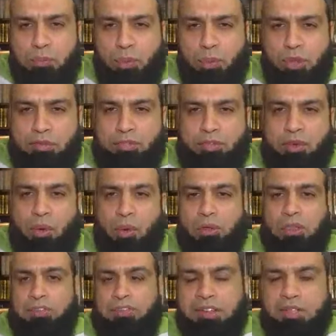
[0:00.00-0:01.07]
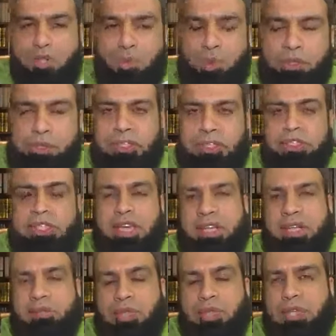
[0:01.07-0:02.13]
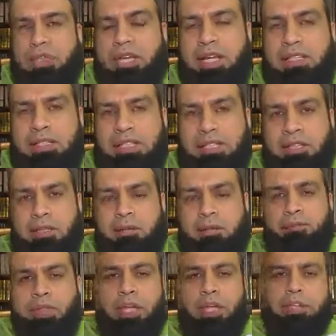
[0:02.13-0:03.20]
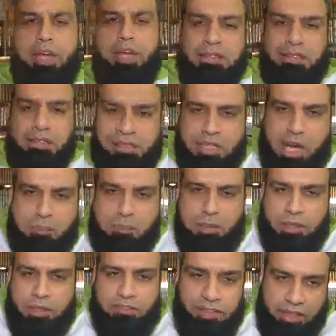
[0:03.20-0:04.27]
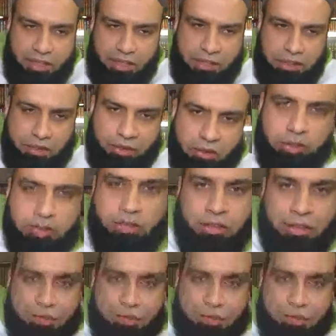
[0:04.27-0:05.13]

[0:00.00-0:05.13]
important for all of us to understand and realize, and that is the topic of anger.